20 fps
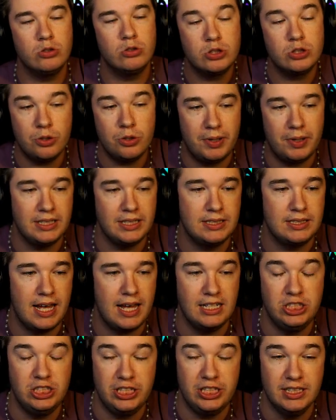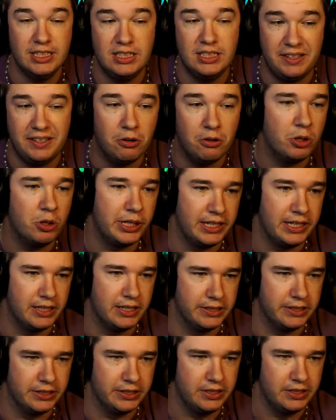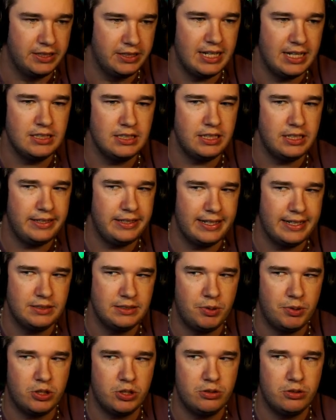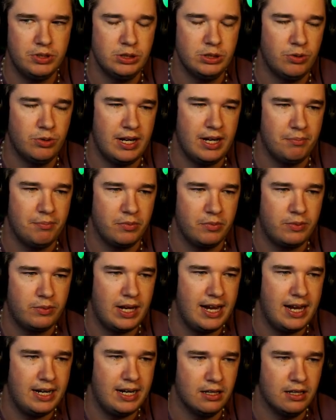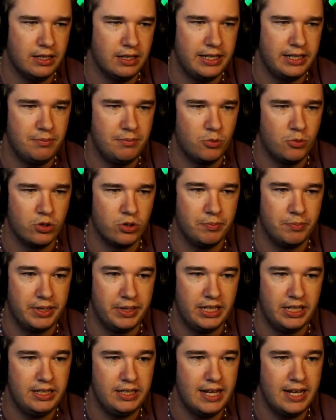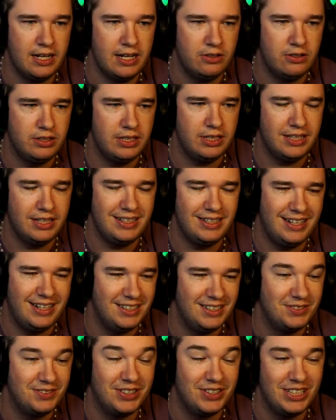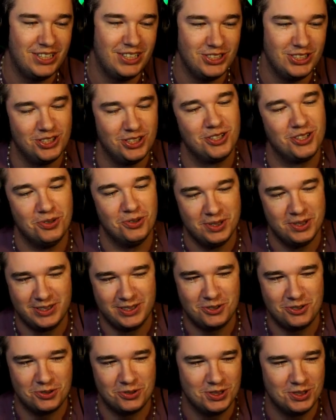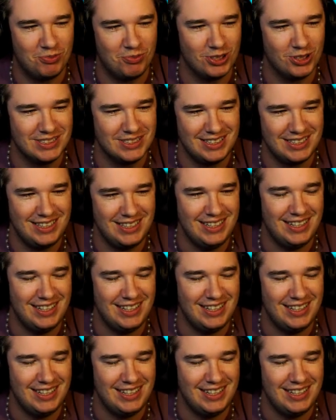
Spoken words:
based that she is the only healer. That's part of the reason why I'm kind of leaning more B now. And it's funny because you're going towards more C.